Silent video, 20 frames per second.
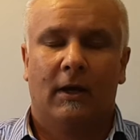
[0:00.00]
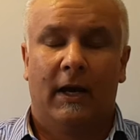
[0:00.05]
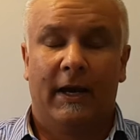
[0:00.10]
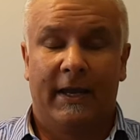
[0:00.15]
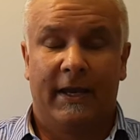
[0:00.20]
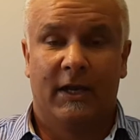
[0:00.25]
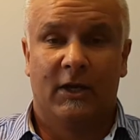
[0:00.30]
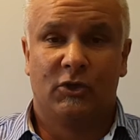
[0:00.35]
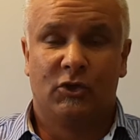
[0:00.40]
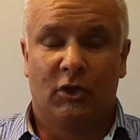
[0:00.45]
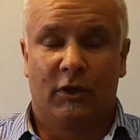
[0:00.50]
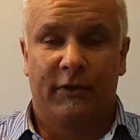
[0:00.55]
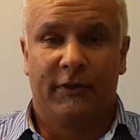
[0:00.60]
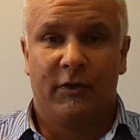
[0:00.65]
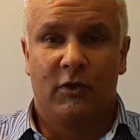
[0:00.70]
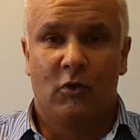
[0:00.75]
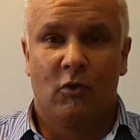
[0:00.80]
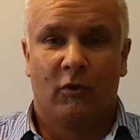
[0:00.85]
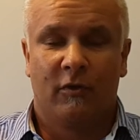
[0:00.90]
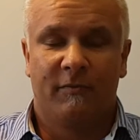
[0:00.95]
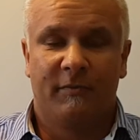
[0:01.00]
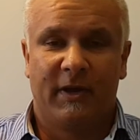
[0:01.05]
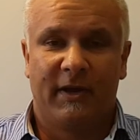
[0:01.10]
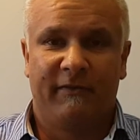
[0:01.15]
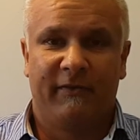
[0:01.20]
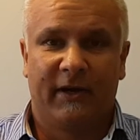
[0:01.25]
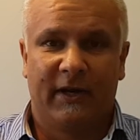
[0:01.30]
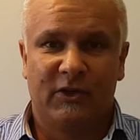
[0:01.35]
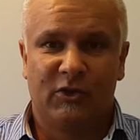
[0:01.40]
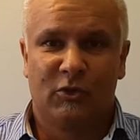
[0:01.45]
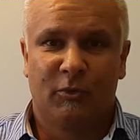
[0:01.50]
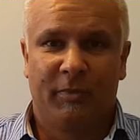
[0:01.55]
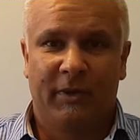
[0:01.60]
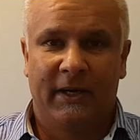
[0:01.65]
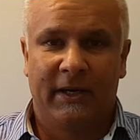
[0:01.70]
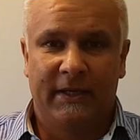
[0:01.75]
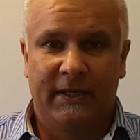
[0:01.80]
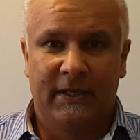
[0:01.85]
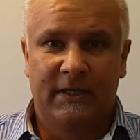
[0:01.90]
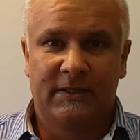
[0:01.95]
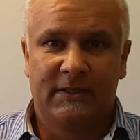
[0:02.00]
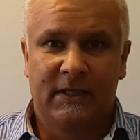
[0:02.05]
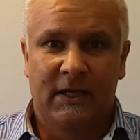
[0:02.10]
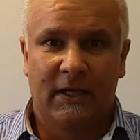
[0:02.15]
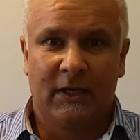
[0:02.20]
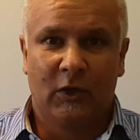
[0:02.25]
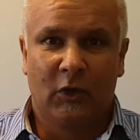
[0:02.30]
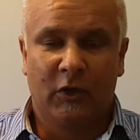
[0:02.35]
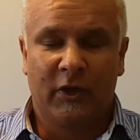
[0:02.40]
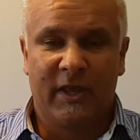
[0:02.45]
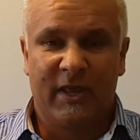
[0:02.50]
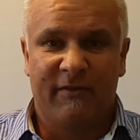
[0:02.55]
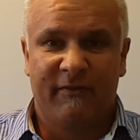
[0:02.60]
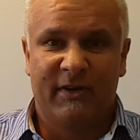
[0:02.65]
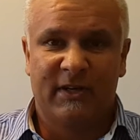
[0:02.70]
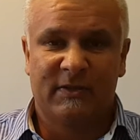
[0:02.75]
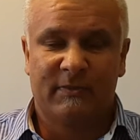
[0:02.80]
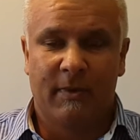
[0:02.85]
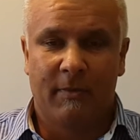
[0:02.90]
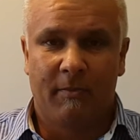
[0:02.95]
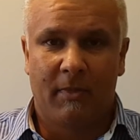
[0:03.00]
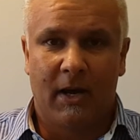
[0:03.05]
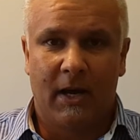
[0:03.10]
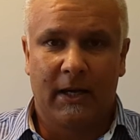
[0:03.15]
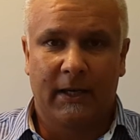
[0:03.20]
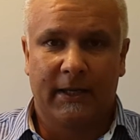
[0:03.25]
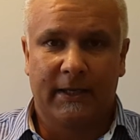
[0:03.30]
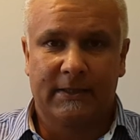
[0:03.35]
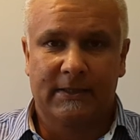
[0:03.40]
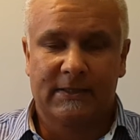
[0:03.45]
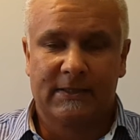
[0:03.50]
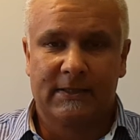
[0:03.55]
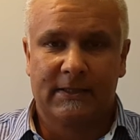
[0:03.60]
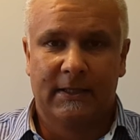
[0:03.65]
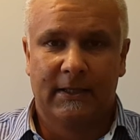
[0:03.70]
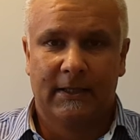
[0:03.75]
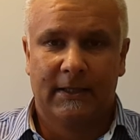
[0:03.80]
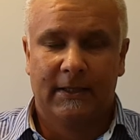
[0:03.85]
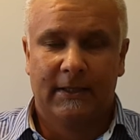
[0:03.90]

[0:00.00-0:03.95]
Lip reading: Hi, Jonathan York from Bay Financial Partners, looking at investment markets.